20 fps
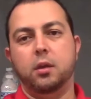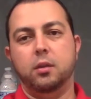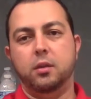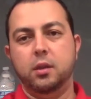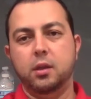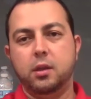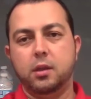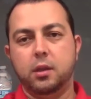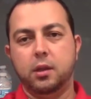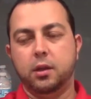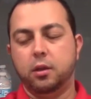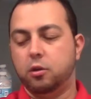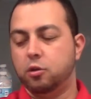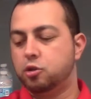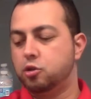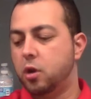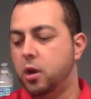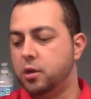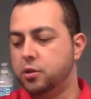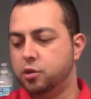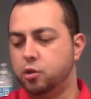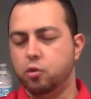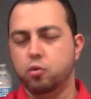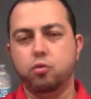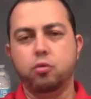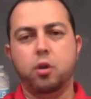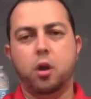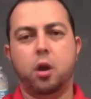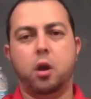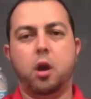
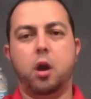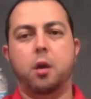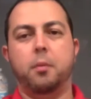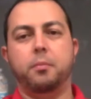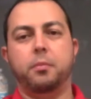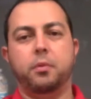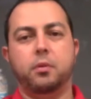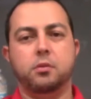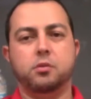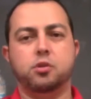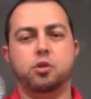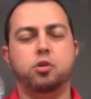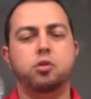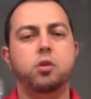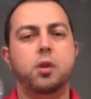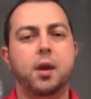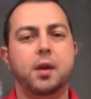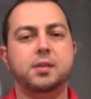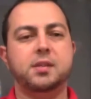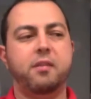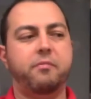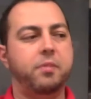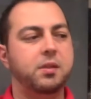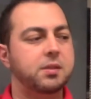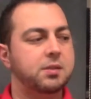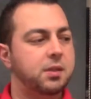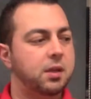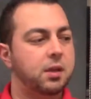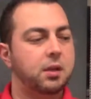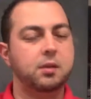Theclinicaltrialsguru.com. So you guys have
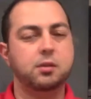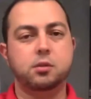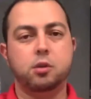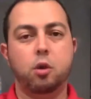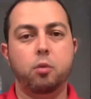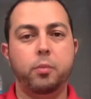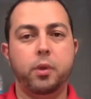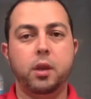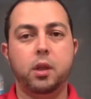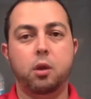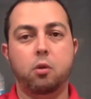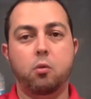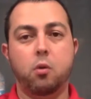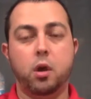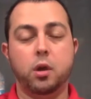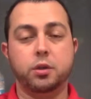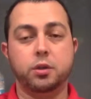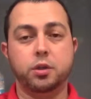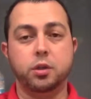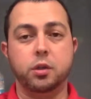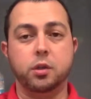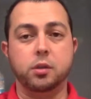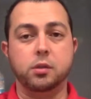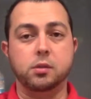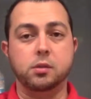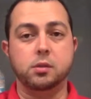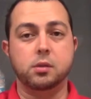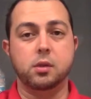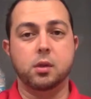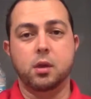been sending so many
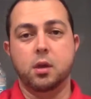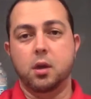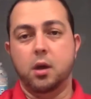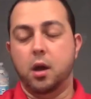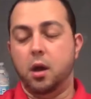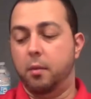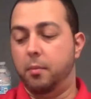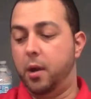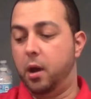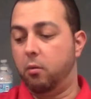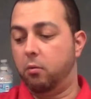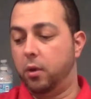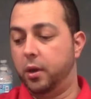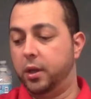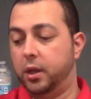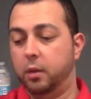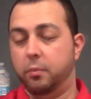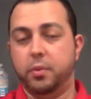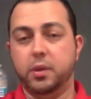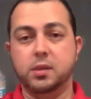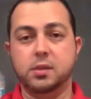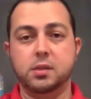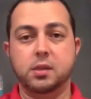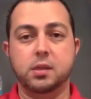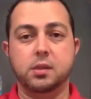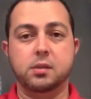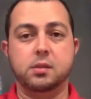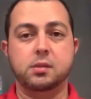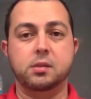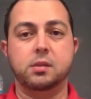questions about running a
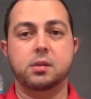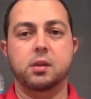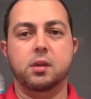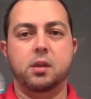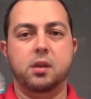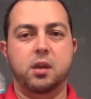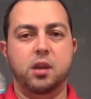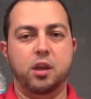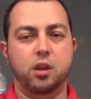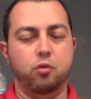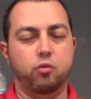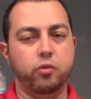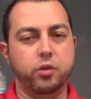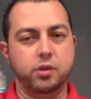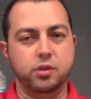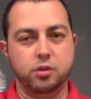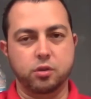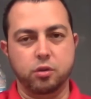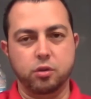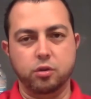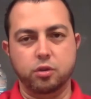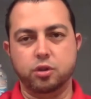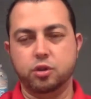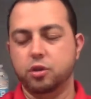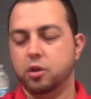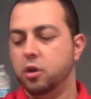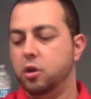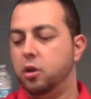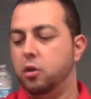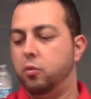business in research.
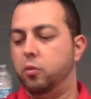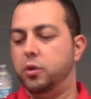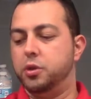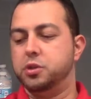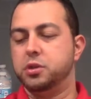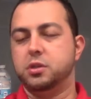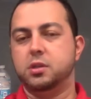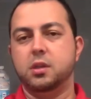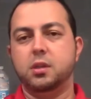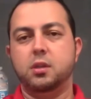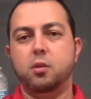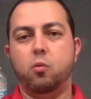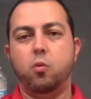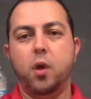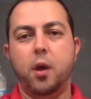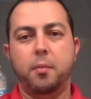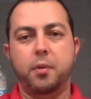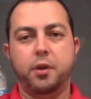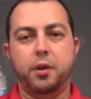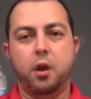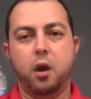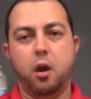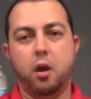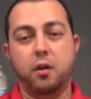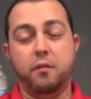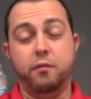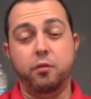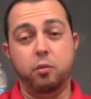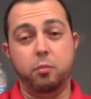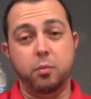We just did the
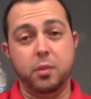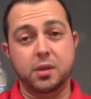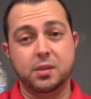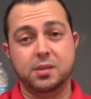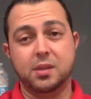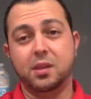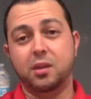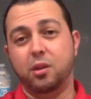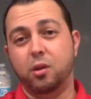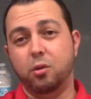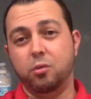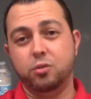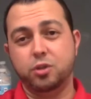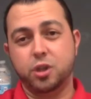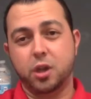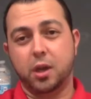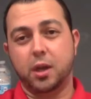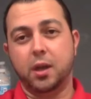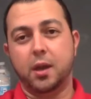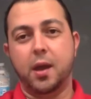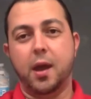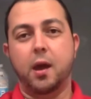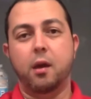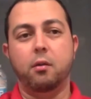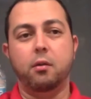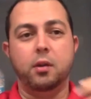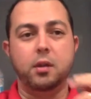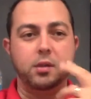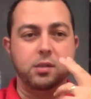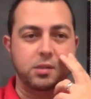webinar. If you missed it, go check it
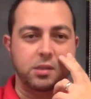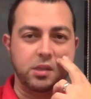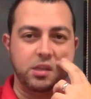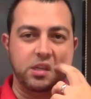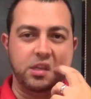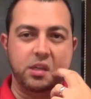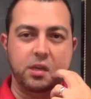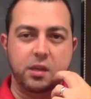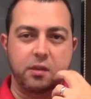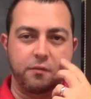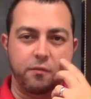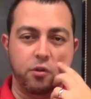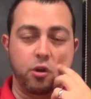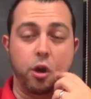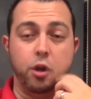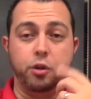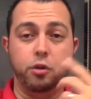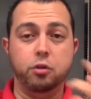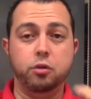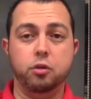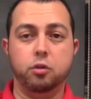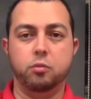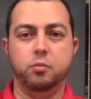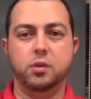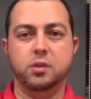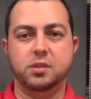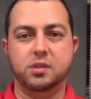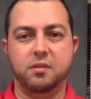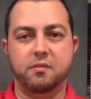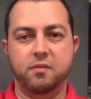out. It's the if you're on YouTube,
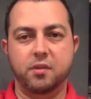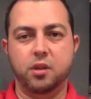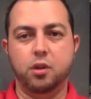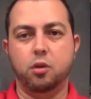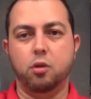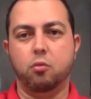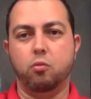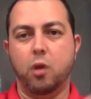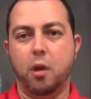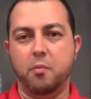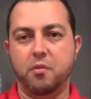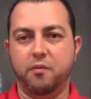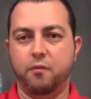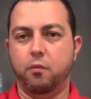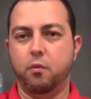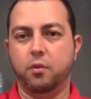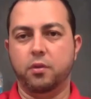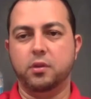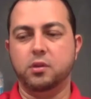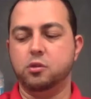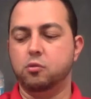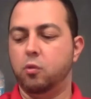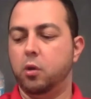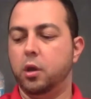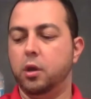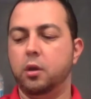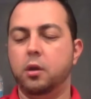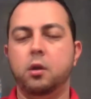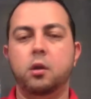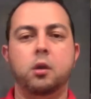it's the video right before this
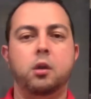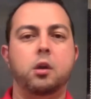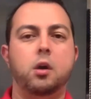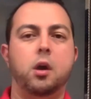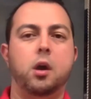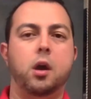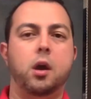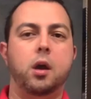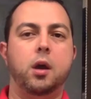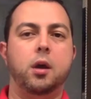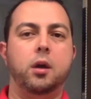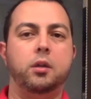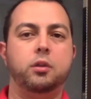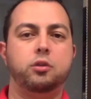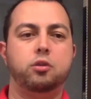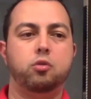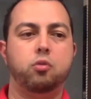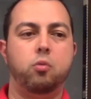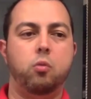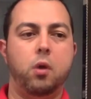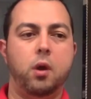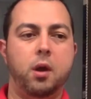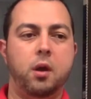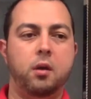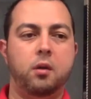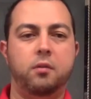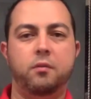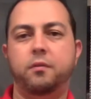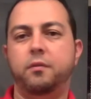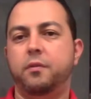one. Uh,
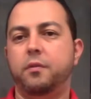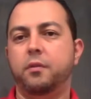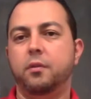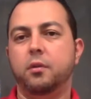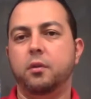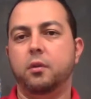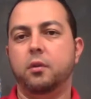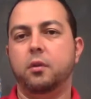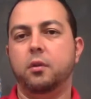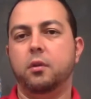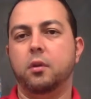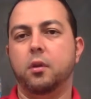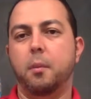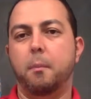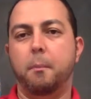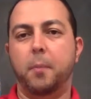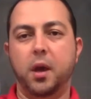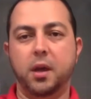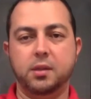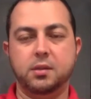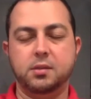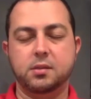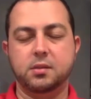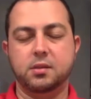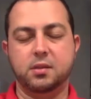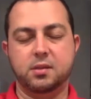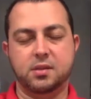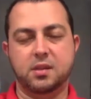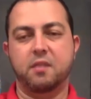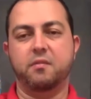12 months
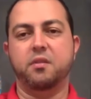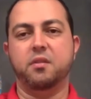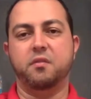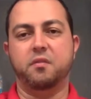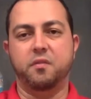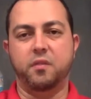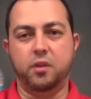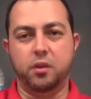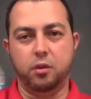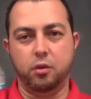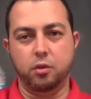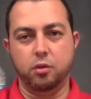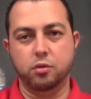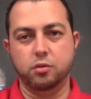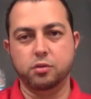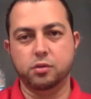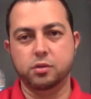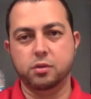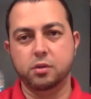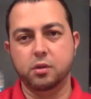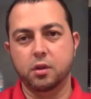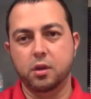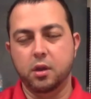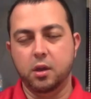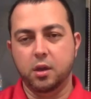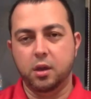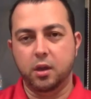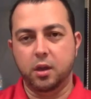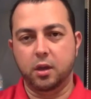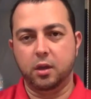to seven figures
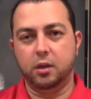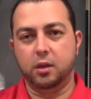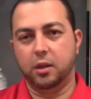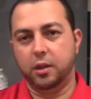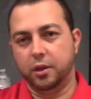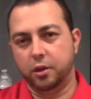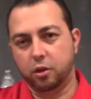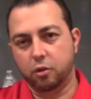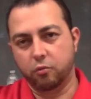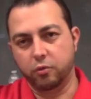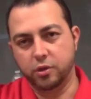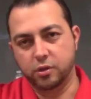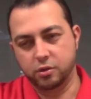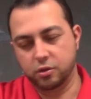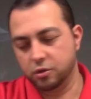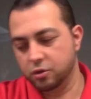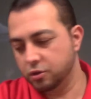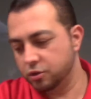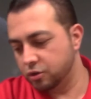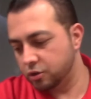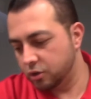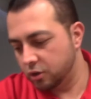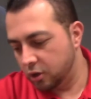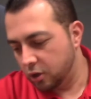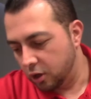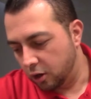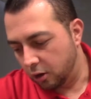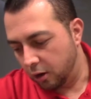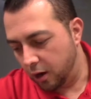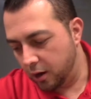in clinical research.
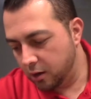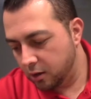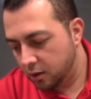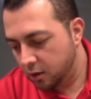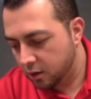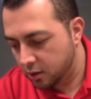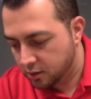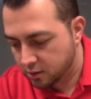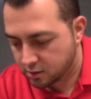All right.